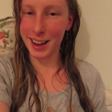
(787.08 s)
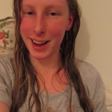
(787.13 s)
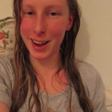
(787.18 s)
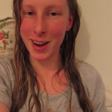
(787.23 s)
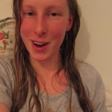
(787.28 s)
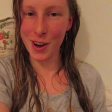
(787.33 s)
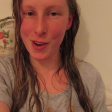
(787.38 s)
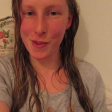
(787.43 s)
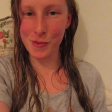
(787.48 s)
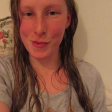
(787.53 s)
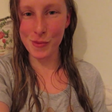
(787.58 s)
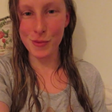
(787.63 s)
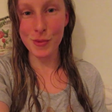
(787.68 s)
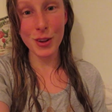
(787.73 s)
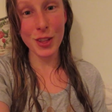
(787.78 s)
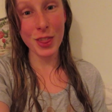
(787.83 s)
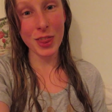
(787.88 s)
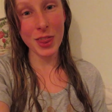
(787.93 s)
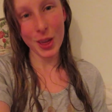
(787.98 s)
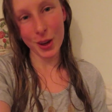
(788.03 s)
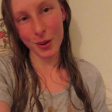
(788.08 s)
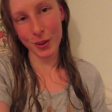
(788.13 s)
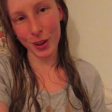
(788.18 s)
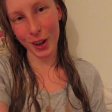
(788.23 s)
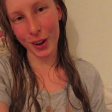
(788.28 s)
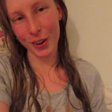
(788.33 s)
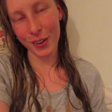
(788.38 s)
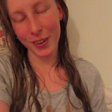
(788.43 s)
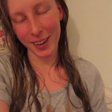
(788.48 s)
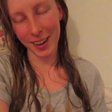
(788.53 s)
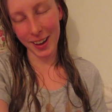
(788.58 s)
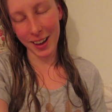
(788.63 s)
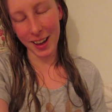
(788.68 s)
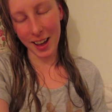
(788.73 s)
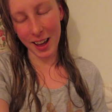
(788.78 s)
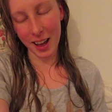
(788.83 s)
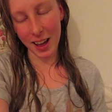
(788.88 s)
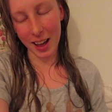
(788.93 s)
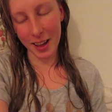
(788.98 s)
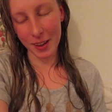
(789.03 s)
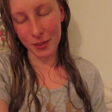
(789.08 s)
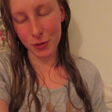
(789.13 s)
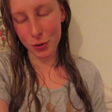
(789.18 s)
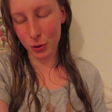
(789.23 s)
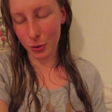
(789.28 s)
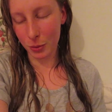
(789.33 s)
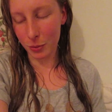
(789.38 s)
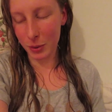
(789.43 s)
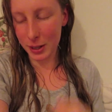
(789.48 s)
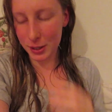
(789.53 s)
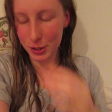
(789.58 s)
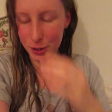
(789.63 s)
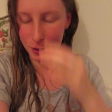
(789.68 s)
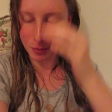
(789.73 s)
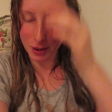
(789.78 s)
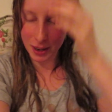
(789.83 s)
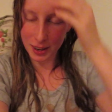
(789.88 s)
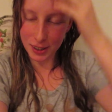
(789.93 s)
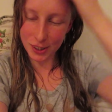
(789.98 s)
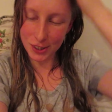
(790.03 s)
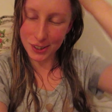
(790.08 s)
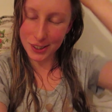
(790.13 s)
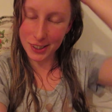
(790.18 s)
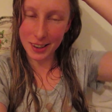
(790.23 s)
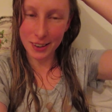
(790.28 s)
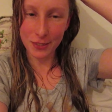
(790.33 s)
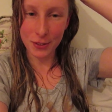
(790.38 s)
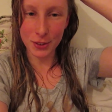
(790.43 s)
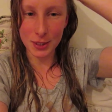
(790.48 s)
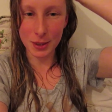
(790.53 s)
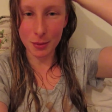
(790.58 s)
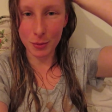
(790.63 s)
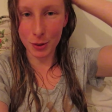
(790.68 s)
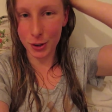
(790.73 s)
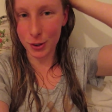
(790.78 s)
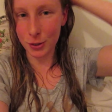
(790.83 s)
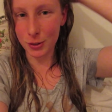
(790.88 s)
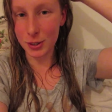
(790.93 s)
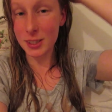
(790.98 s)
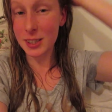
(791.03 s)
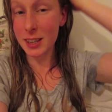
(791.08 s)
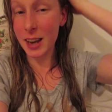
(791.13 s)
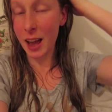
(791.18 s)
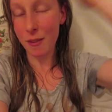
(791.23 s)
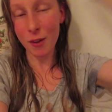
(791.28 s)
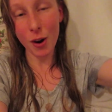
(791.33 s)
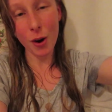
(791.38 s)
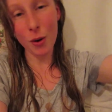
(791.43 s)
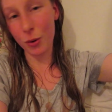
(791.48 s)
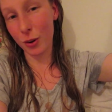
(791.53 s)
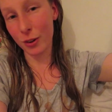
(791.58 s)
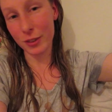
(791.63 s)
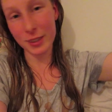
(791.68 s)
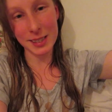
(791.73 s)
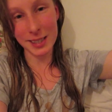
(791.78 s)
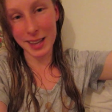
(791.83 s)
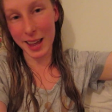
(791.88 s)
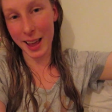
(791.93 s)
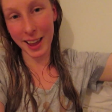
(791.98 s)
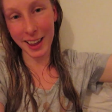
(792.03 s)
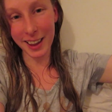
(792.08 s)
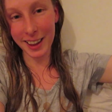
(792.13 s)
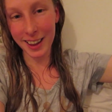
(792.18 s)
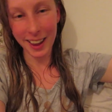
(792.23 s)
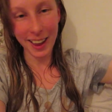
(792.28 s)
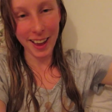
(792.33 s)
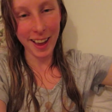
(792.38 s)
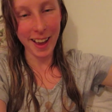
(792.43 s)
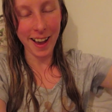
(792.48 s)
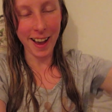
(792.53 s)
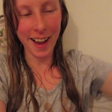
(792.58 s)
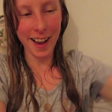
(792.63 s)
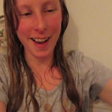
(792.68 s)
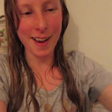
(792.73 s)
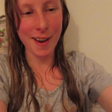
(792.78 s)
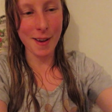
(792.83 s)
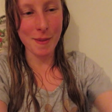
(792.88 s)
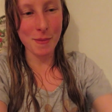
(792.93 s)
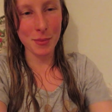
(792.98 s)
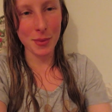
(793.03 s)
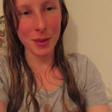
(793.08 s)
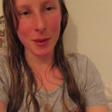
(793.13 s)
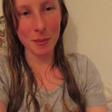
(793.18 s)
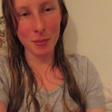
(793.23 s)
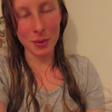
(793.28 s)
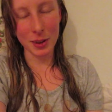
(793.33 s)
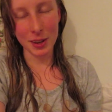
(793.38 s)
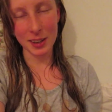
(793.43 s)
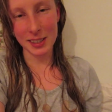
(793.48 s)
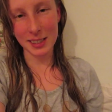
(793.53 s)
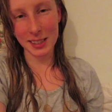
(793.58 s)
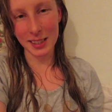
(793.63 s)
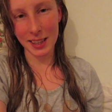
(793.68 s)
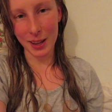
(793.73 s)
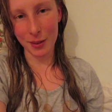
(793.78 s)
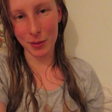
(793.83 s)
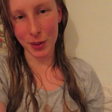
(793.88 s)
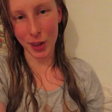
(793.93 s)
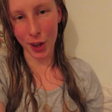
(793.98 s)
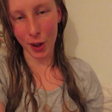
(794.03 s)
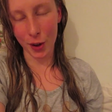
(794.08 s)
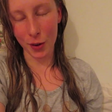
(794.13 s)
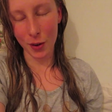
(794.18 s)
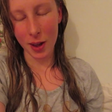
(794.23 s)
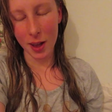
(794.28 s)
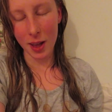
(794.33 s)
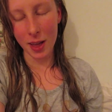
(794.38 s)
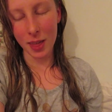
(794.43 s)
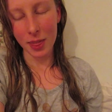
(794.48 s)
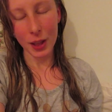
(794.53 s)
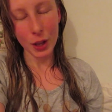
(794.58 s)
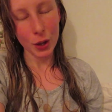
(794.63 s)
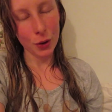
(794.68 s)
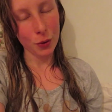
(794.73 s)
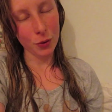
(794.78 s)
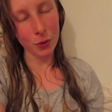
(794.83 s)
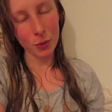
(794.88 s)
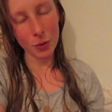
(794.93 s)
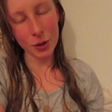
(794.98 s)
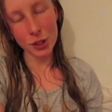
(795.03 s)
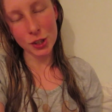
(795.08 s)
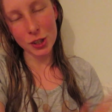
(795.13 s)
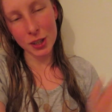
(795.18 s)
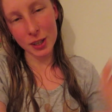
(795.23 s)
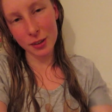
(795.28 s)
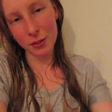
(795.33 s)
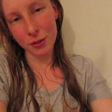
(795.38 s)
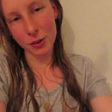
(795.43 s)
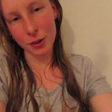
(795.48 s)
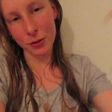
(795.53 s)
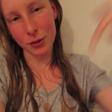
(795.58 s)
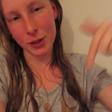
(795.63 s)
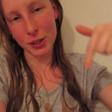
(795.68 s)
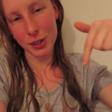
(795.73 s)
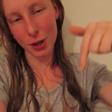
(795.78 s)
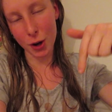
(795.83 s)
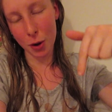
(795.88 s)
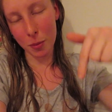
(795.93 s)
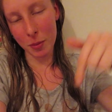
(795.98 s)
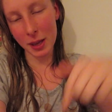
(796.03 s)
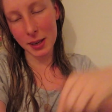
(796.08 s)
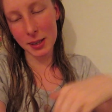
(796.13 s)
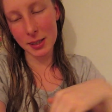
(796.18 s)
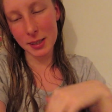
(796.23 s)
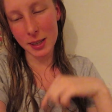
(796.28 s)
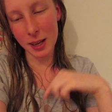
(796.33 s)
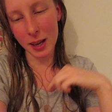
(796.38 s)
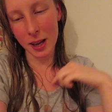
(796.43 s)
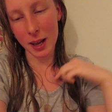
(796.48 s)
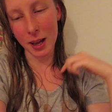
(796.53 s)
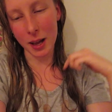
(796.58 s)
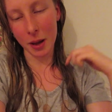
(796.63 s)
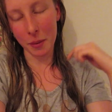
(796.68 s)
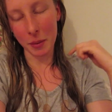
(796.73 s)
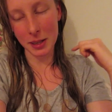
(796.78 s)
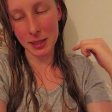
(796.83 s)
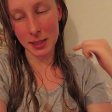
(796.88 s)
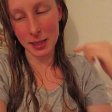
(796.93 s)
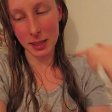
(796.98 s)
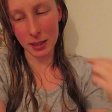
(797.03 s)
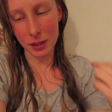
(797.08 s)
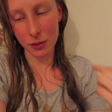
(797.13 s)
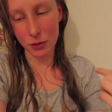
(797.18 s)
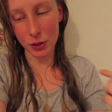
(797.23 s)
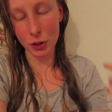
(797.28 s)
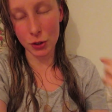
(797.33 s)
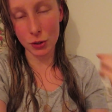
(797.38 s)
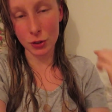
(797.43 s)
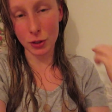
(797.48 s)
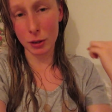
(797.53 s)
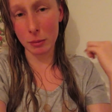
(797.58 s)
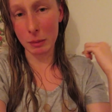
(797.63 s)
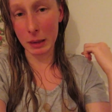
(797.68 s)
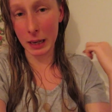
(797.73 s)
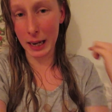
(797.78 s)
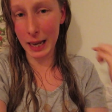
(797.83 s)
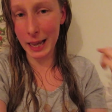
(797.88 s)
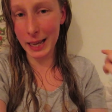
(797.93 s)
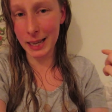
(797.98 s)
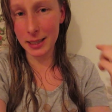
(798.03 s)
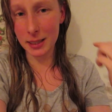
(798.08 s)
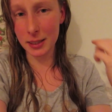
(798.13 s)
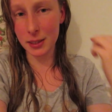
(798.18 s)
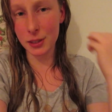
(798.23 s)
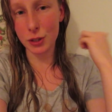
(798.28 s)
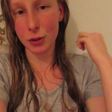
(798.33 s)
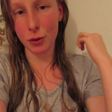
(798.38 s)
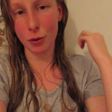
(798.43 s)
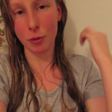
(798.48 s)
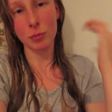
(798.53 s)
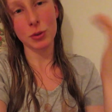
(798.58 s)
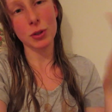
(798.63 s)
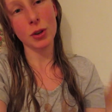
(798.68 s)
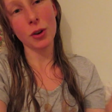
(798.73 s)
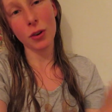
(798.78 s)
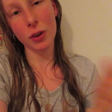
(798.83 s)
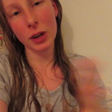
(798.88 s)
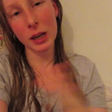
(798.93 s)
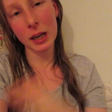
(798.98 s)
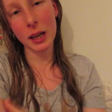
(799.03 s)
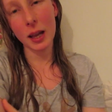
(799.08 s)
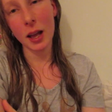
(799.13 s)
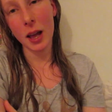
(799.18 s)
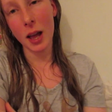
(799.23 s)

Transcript: Um, but there we go. I've talked way too much for someone who doesn't have a whole lot to say, um, but there we go. Thank you for watching. Feel free to comment. Um, as I said, this video is going to be late, so I'm sorry.